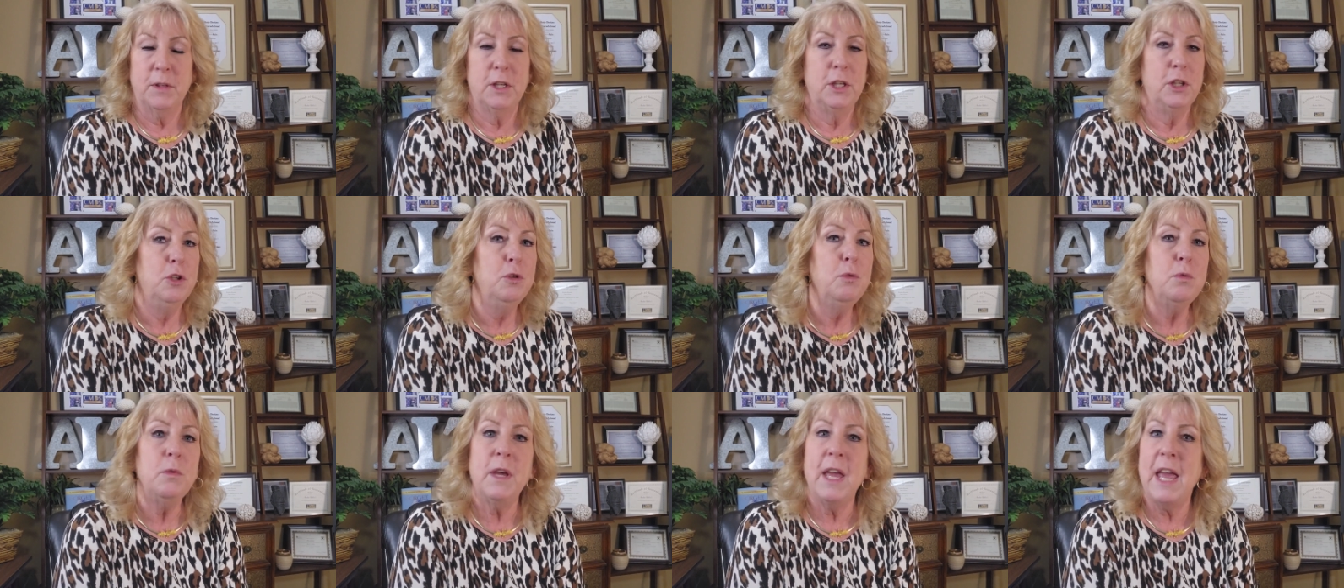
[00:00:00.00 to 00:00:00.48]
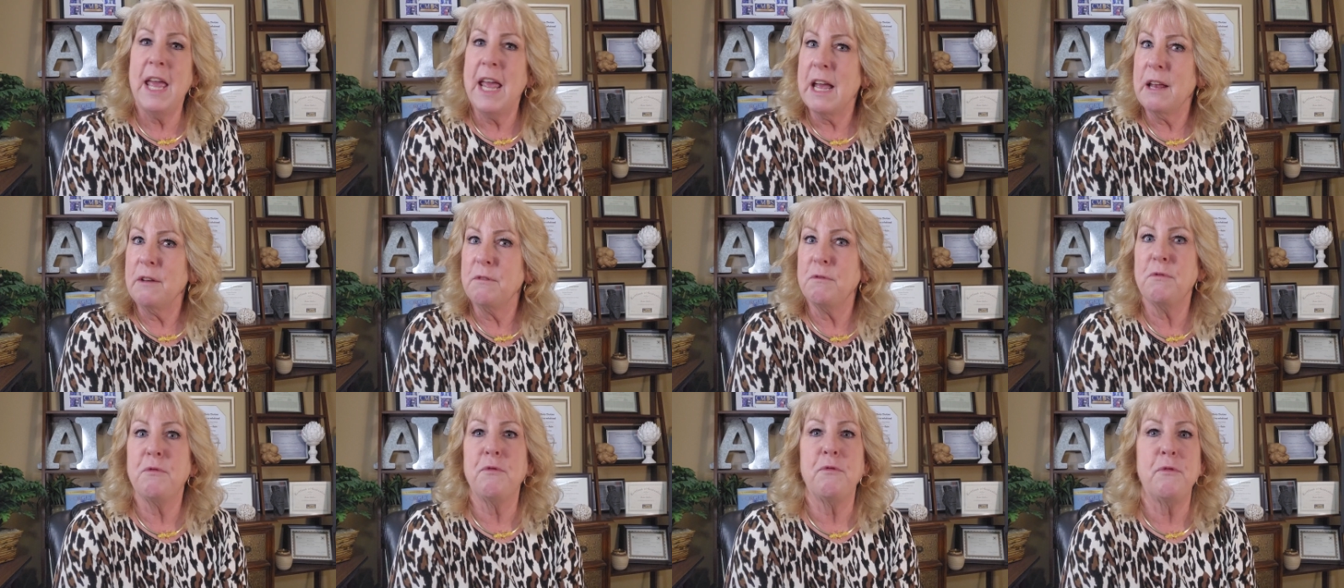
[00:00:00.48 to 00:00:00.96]
You
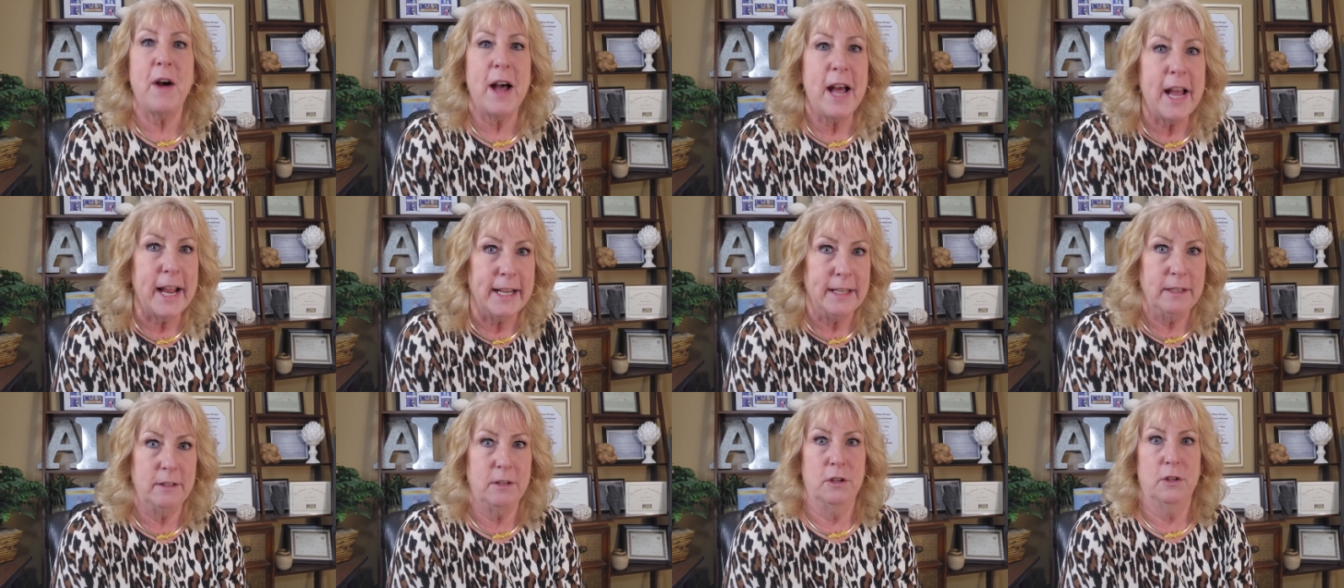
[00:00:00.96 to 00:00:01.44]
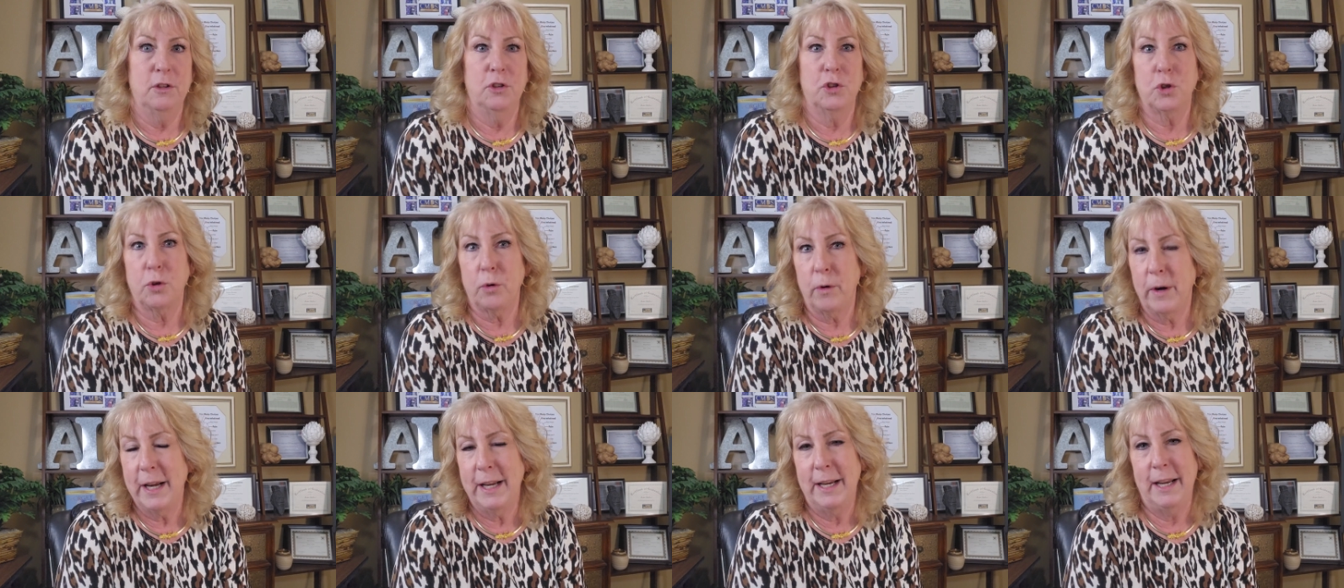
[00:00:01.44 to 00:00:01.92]
can't find
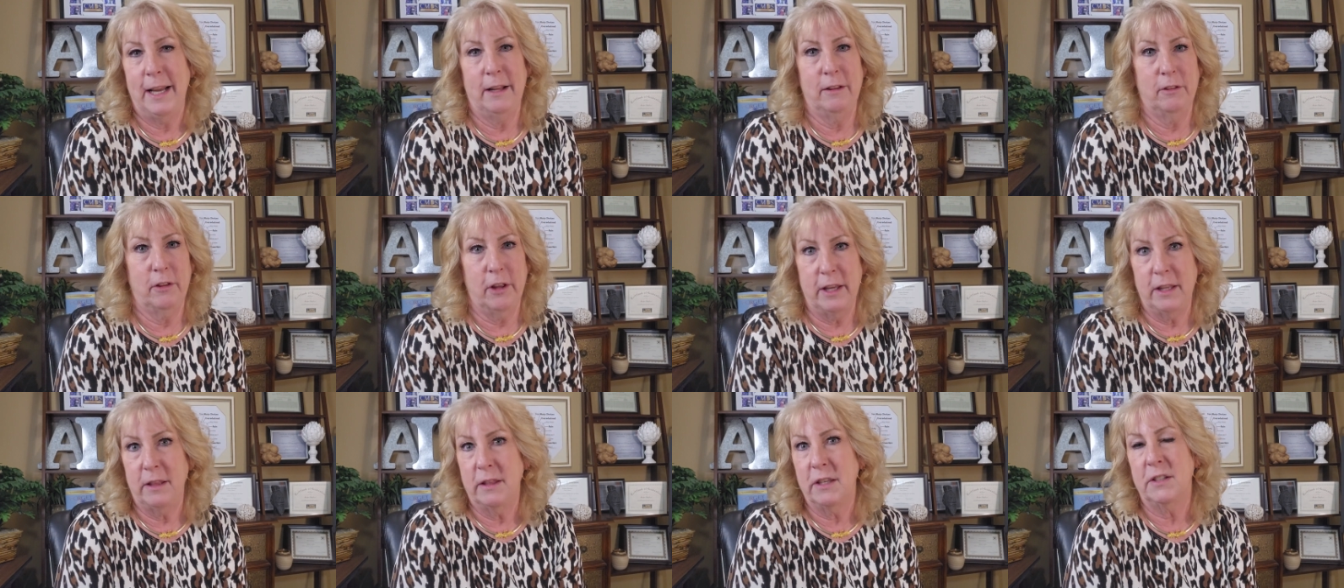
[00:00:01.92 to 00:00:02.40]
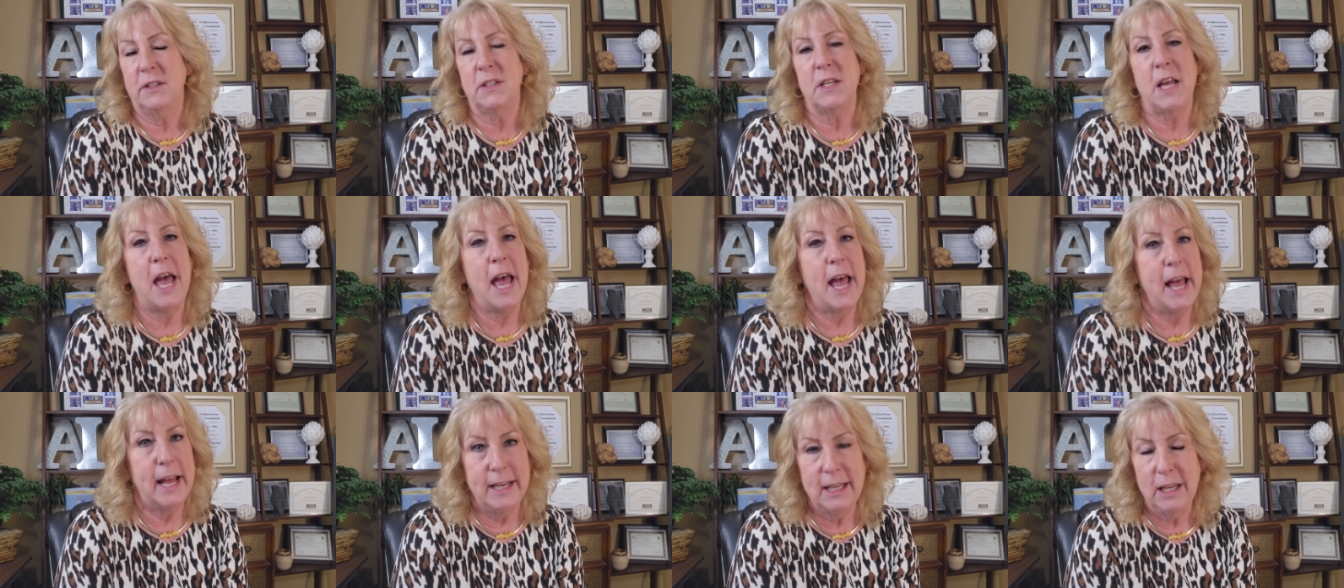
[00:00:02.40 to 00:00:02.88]
training like this
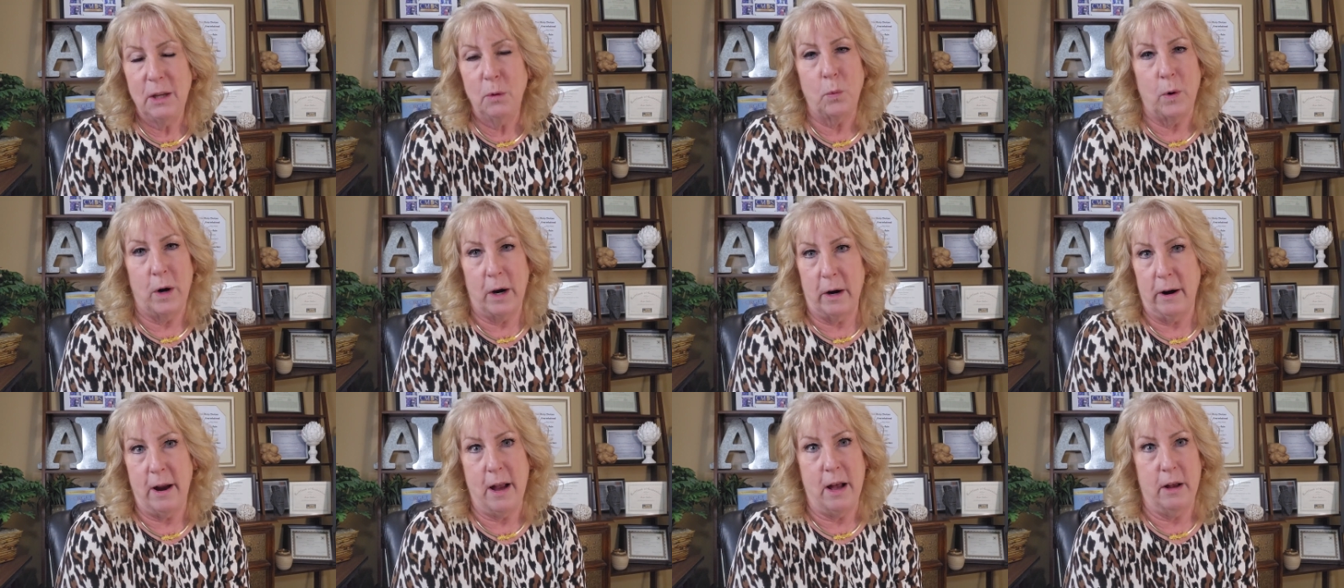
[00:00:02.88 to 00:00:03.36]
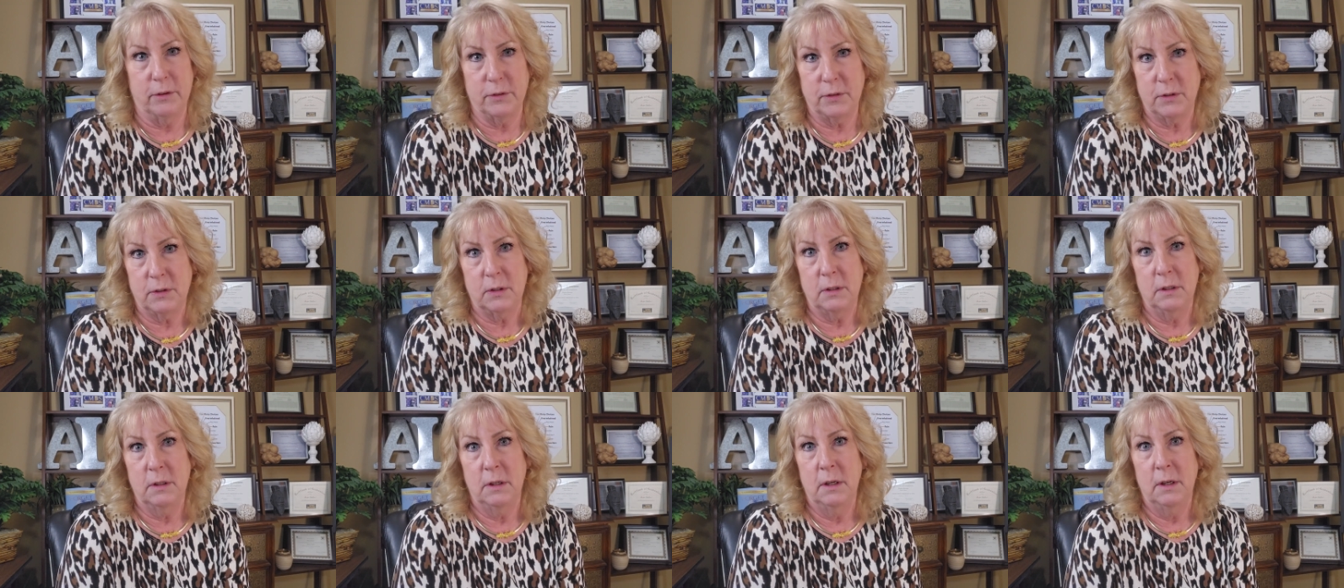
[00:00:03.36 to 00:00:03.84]
anywhere
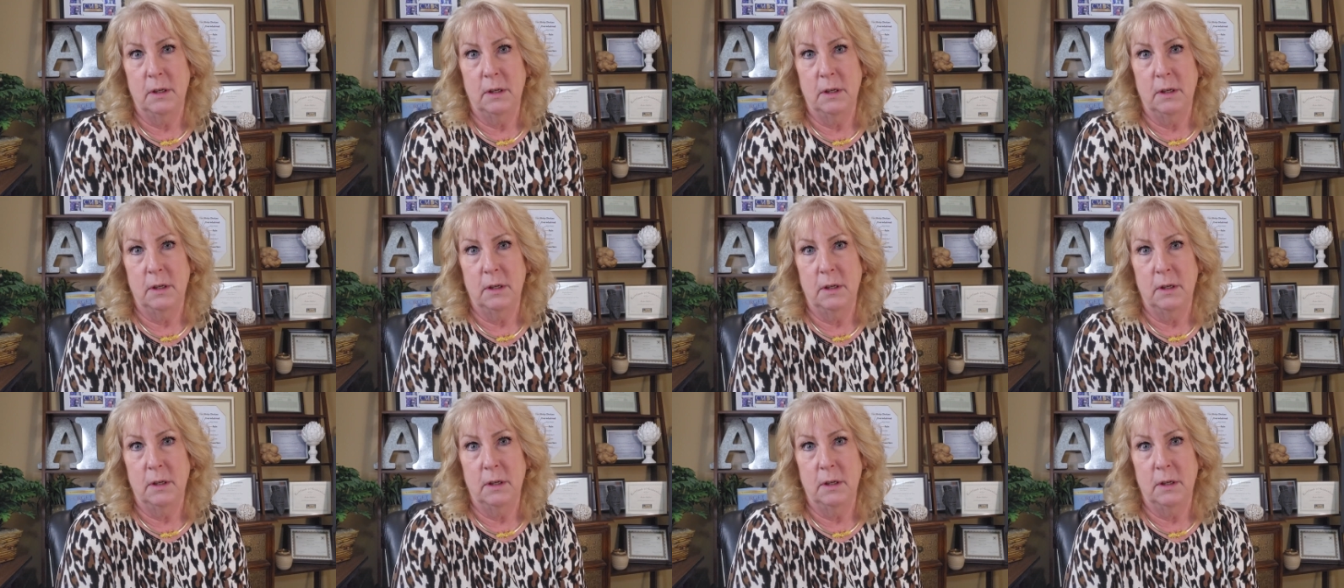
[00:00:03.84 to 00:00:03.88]
else.